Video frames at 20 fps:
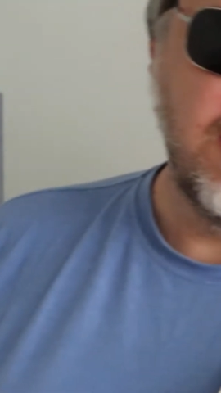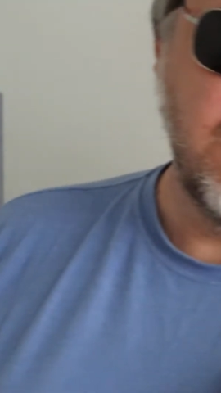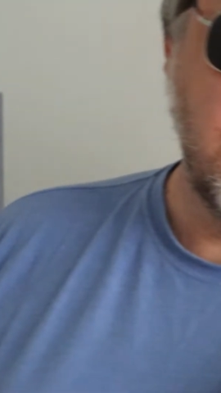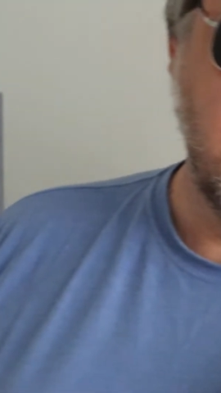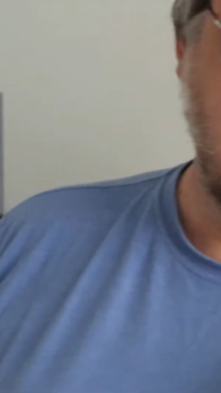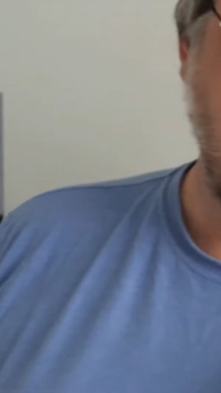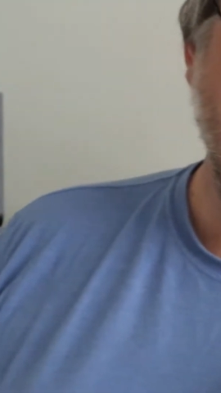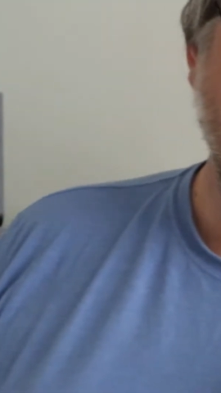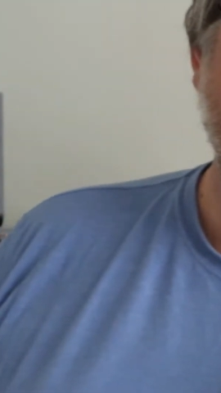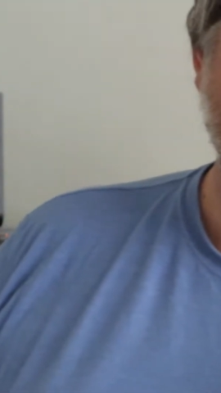
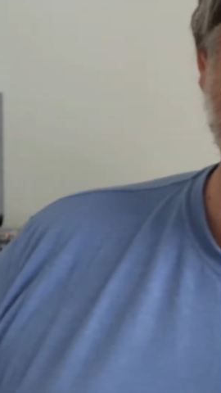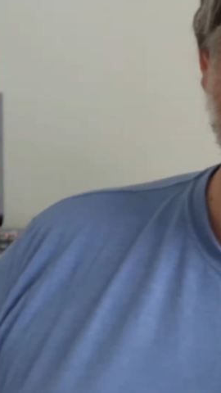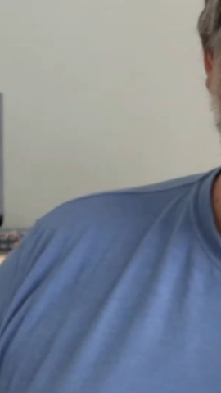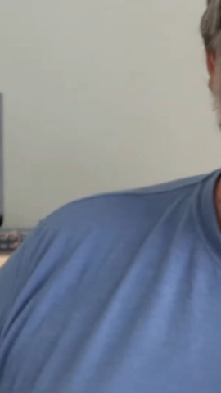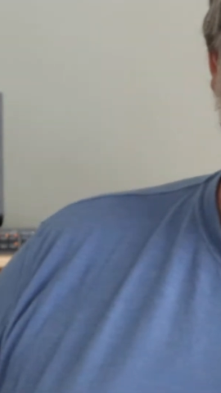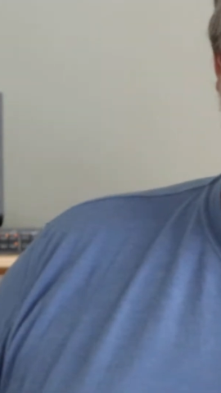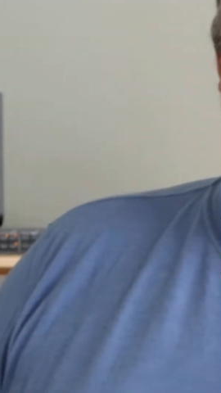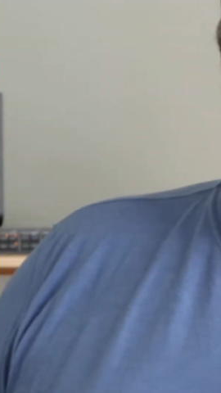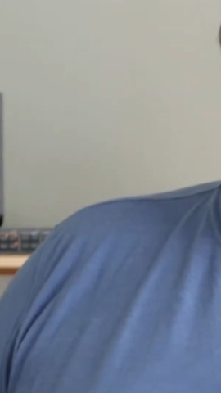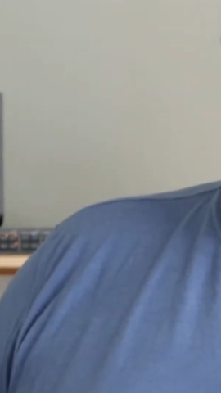
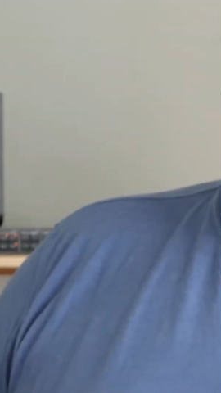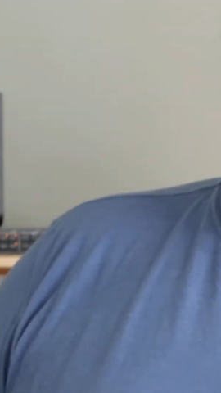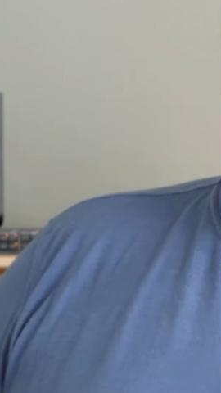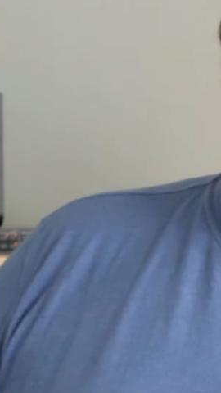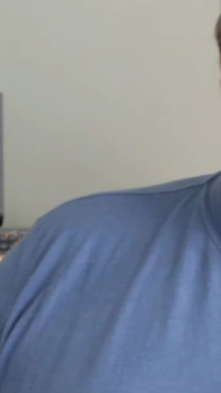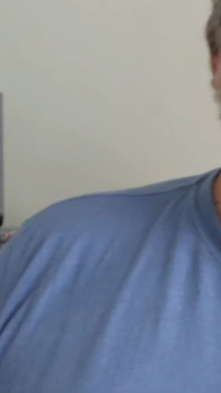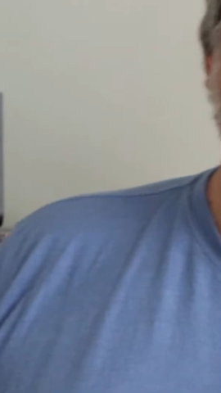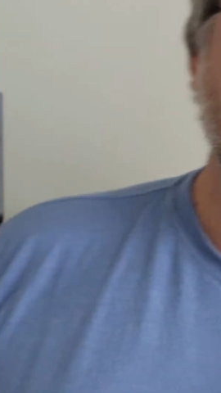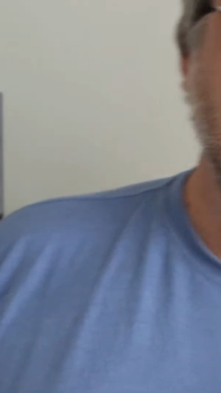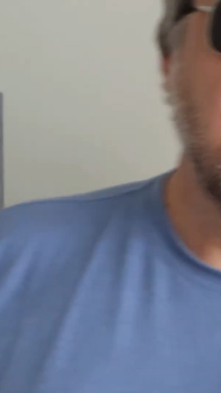
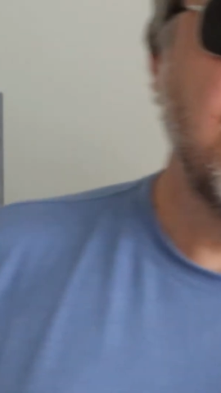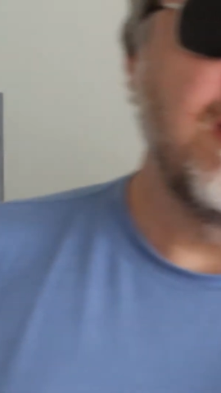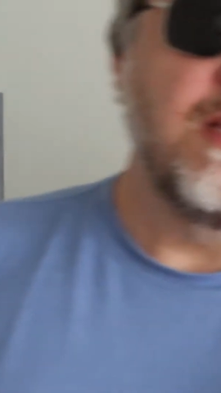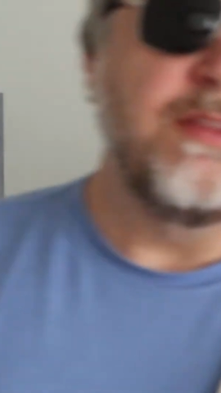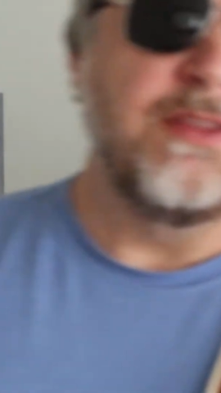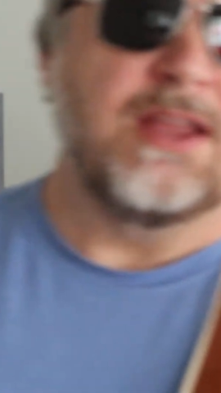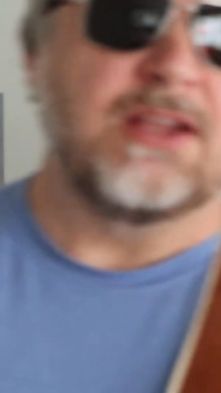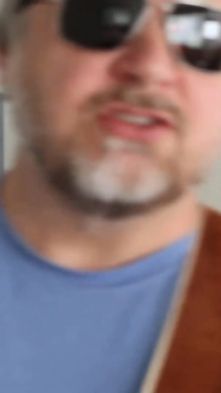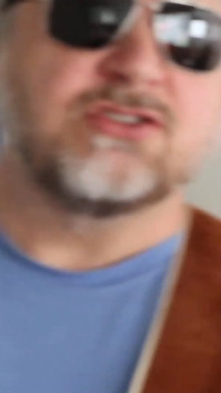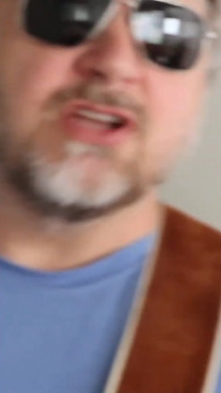
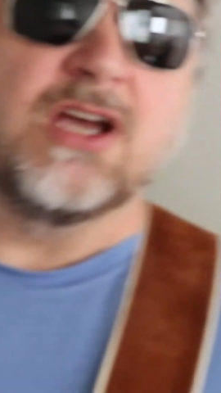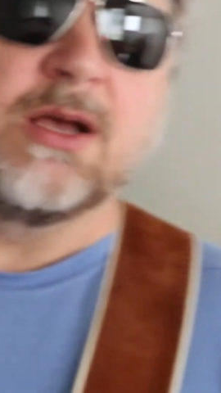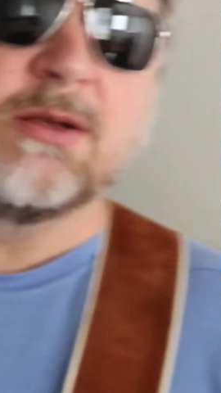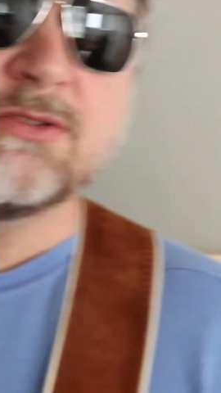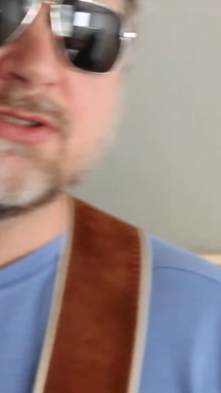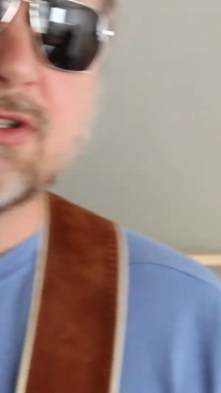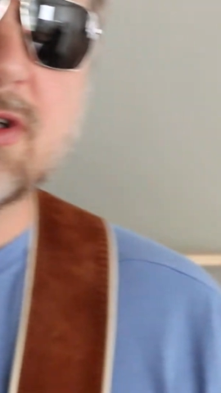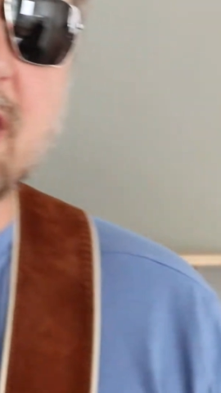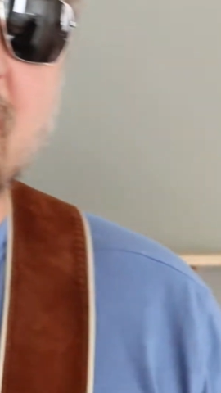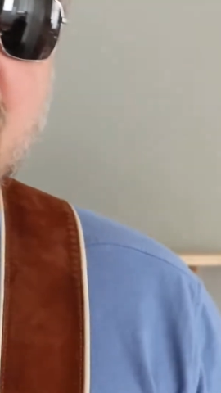And that job
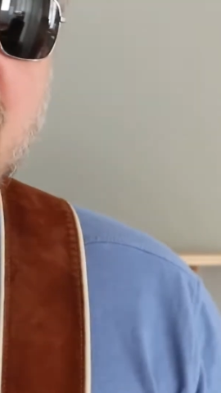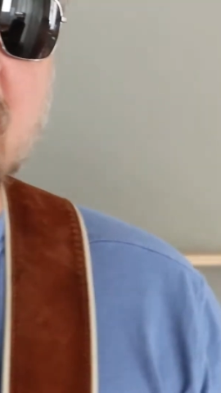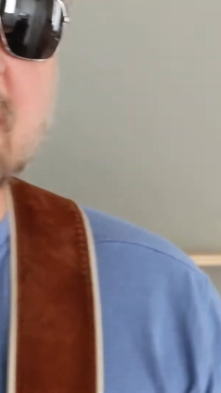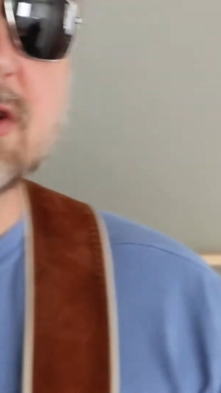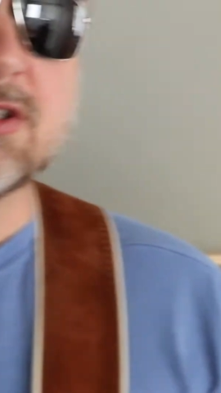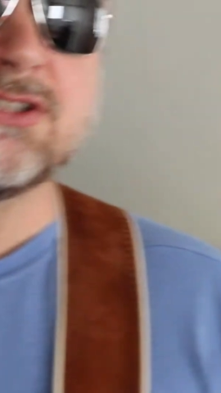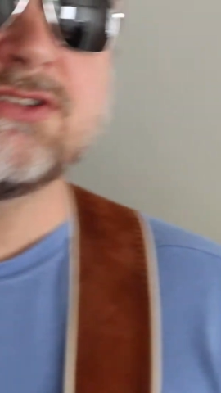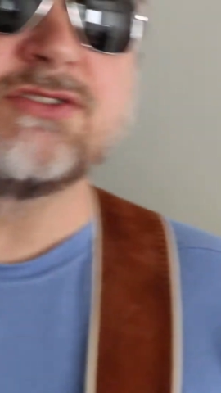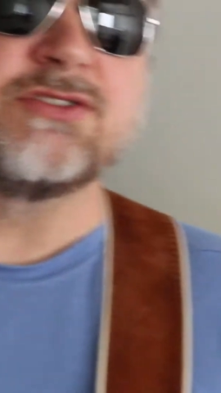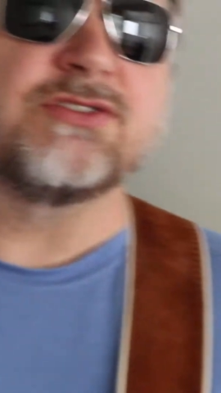should
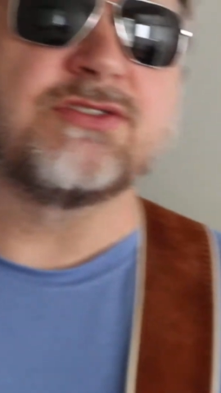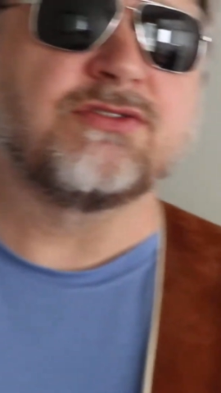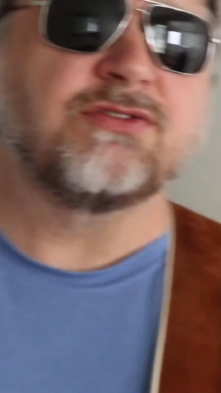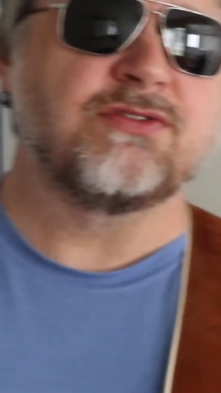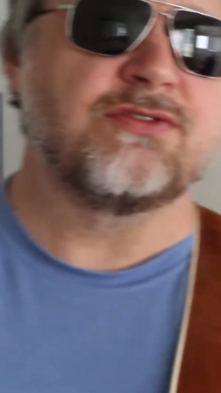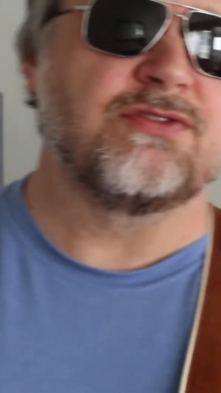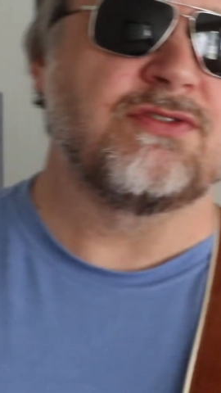last